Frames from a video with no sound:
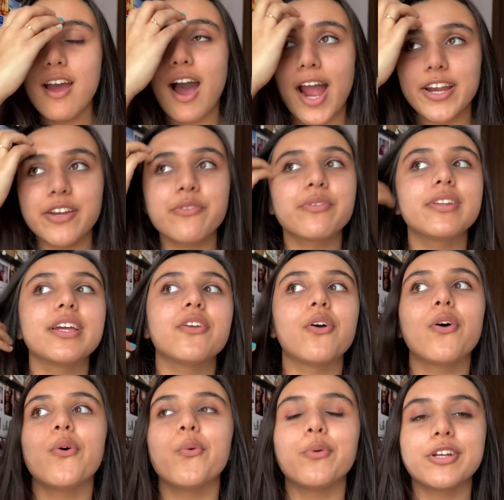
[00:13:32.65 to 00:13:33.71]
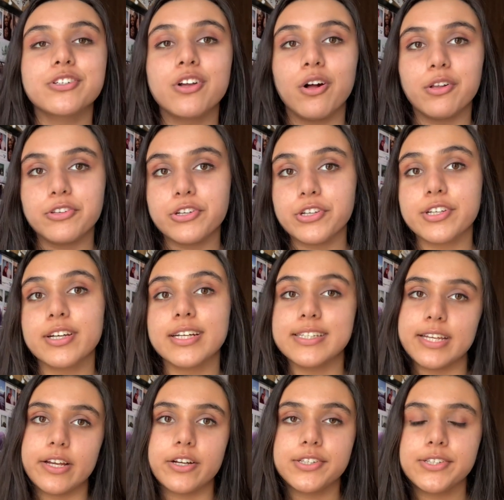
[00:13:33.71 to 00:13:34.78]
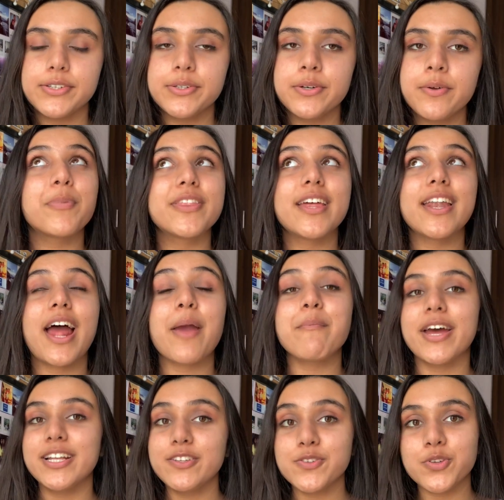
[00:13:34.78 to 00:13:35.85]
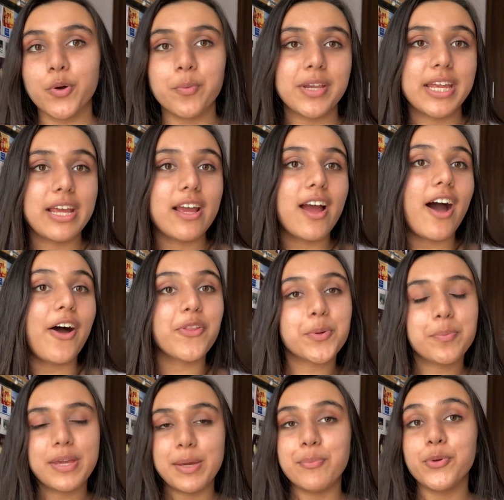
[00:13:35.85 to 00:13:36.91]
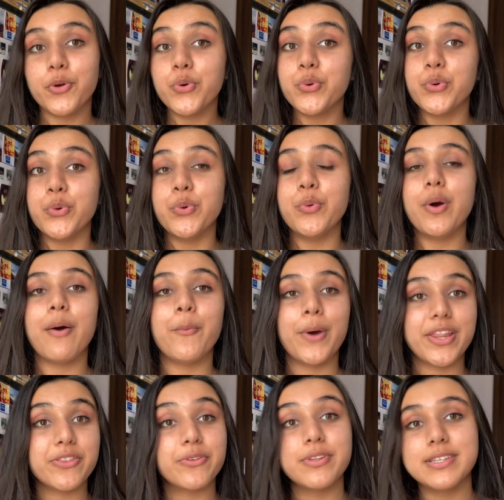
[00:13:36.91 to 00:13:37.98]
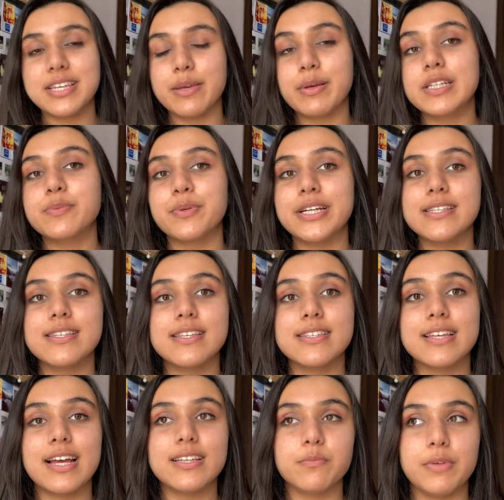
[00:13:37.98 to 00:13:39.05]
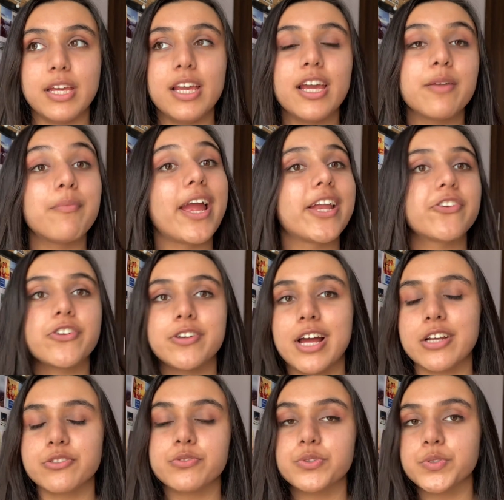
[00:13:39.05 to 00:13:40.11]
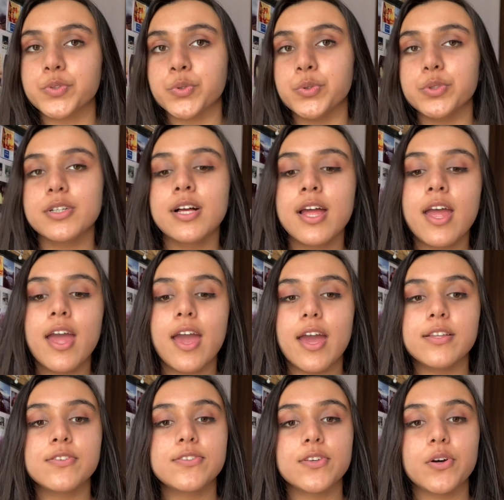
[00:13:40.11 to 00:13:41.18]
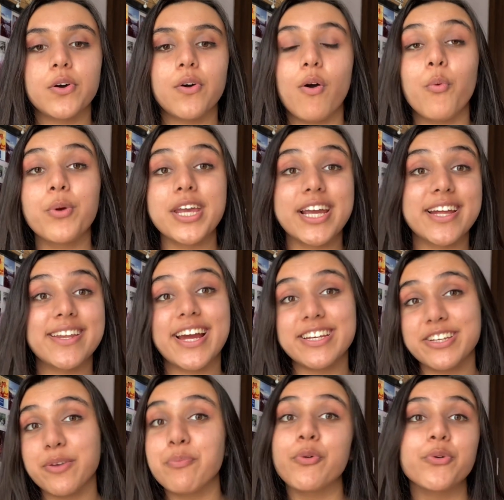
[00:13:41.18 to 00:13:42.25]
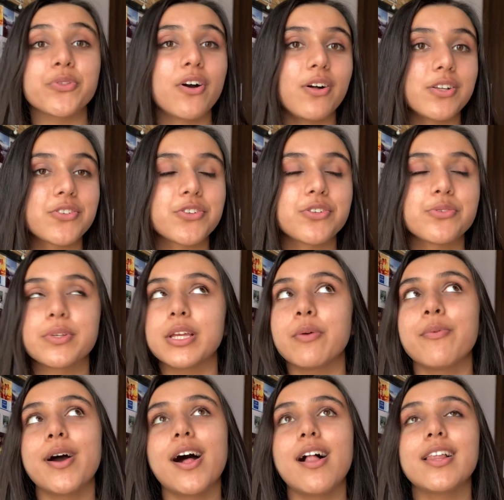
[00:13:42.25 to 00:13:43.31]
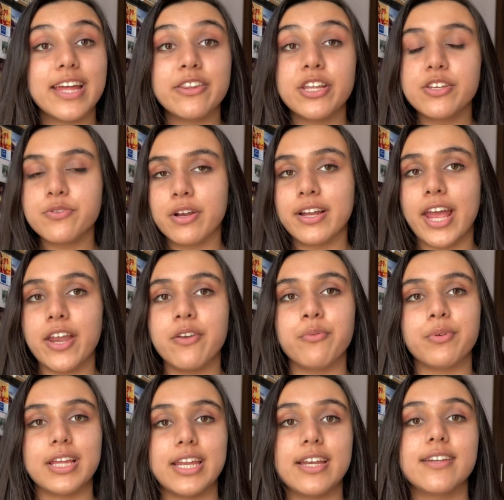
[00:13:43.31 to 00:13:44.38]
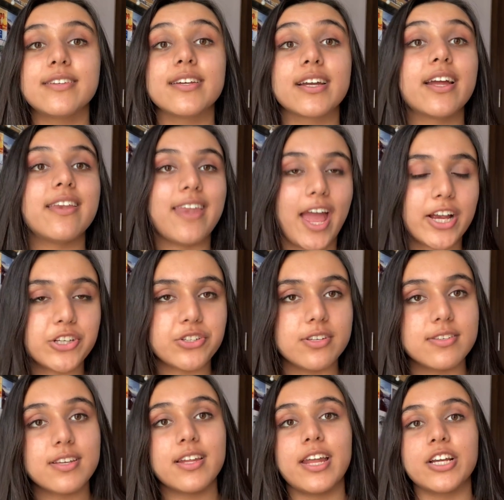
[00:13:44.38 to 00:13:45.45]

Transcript: I didn't really know which culture to adhere to. But then I met so many other people who went through the same experiences as me in my international school, and so we connected both cultures really well. And this again related to connections